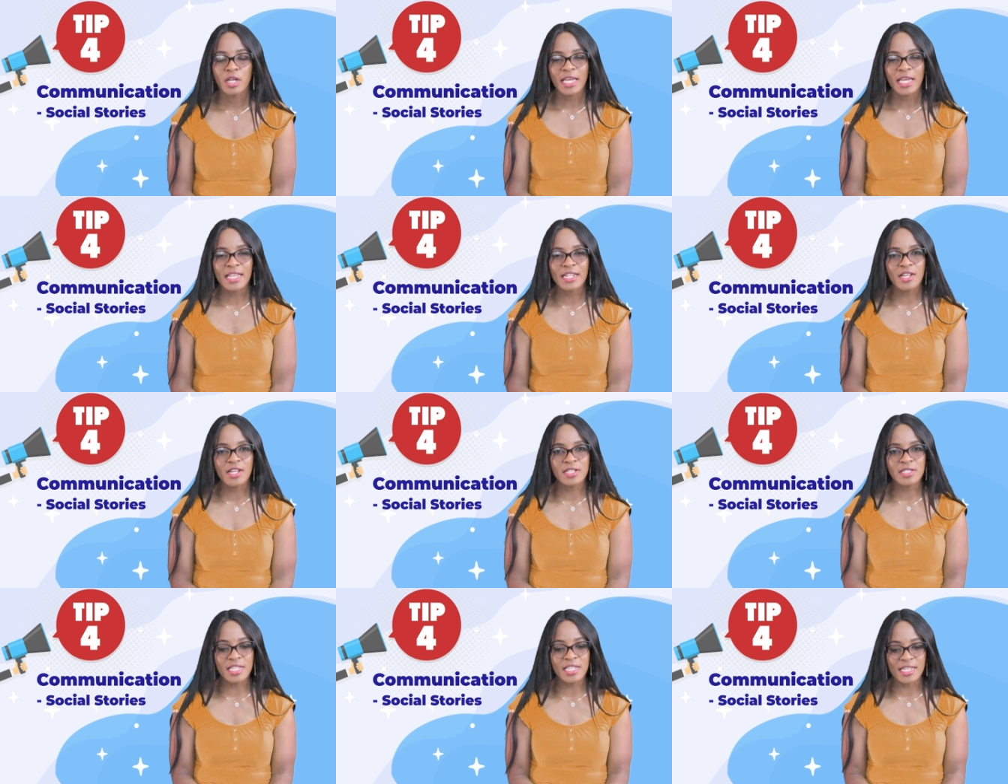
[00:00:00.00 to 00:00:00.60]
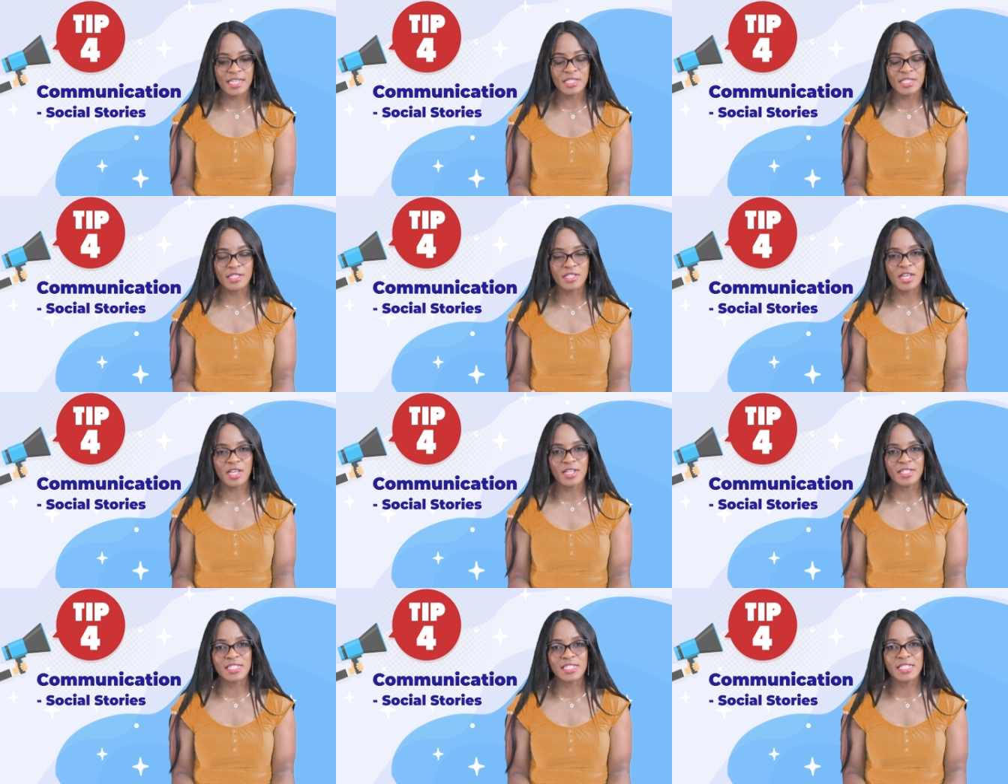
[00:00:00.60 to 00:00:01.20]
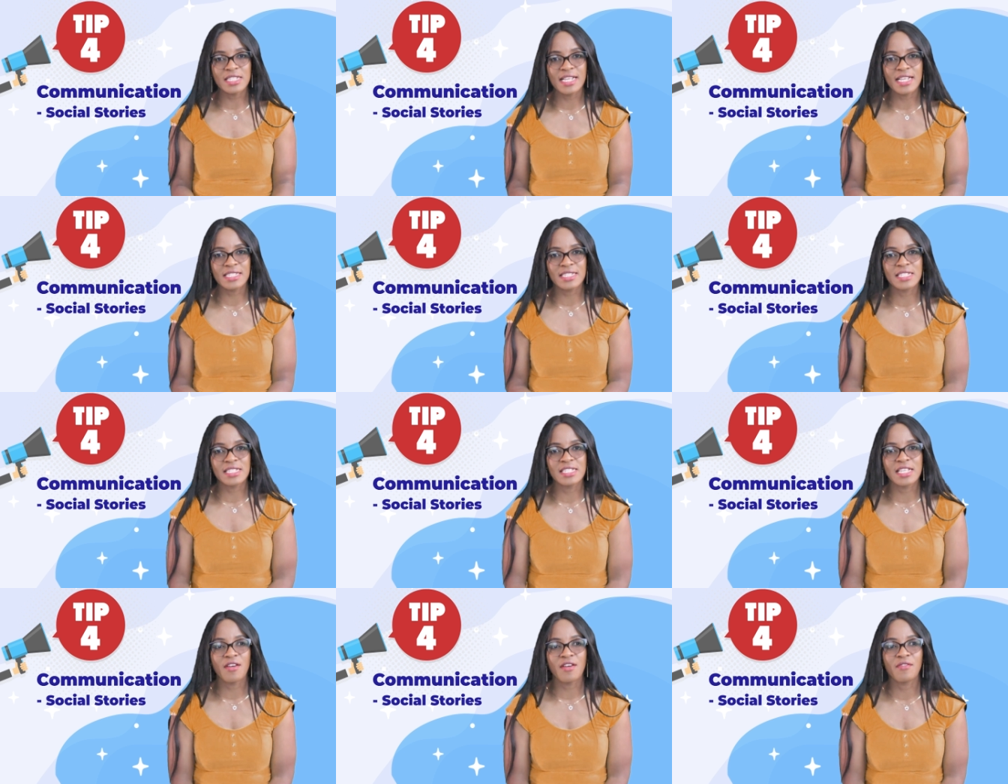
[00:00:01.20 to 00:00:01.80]
It doesn't
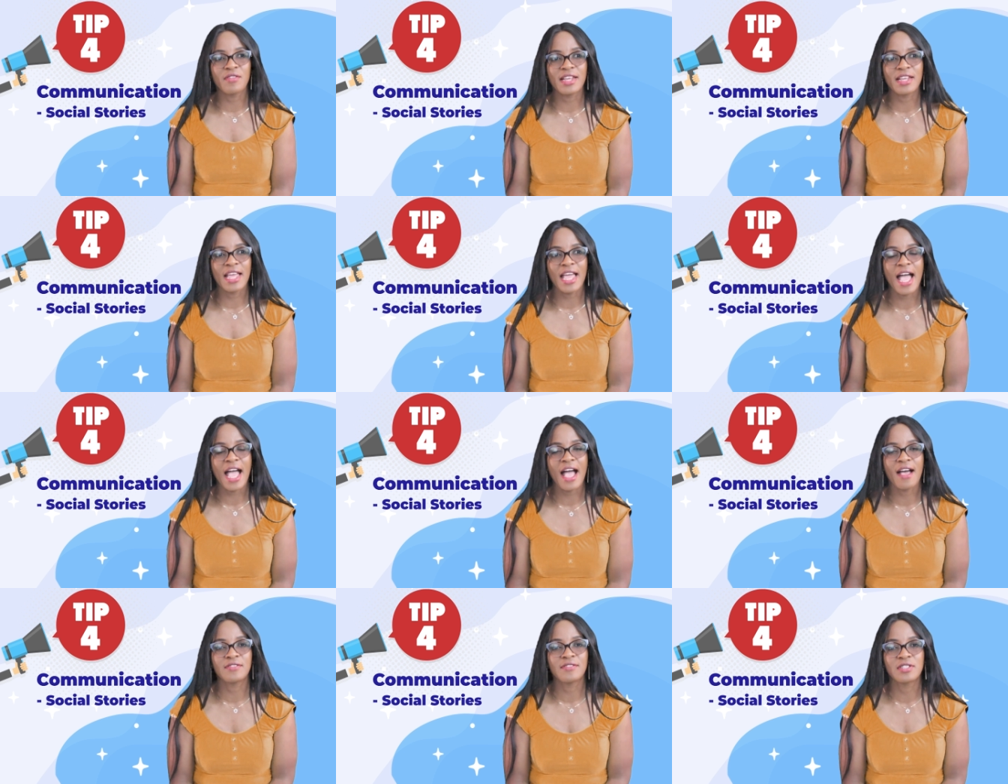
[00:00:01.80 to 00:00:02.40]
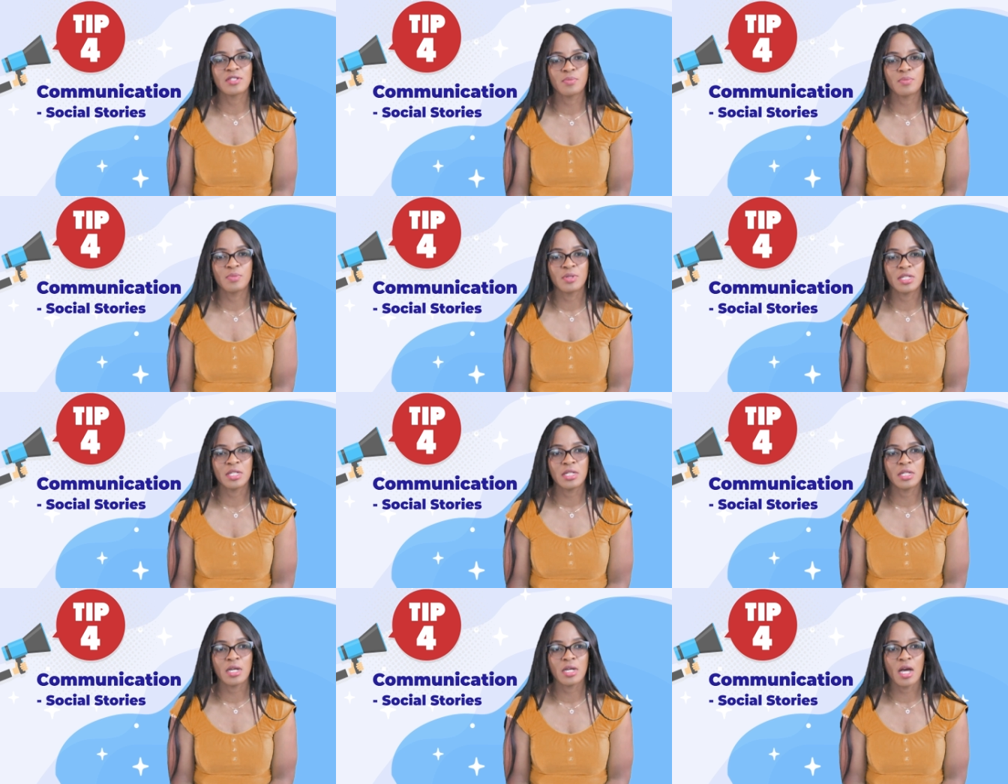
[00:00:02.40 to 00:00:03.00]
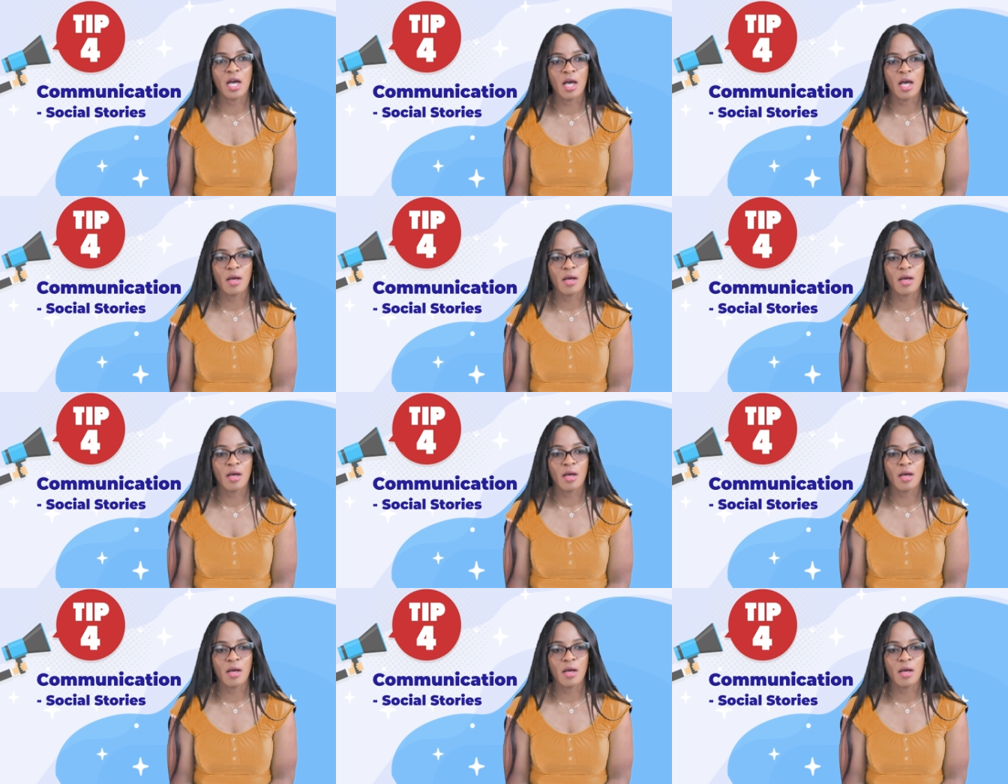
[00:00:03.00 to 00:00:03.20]
necessarily have to be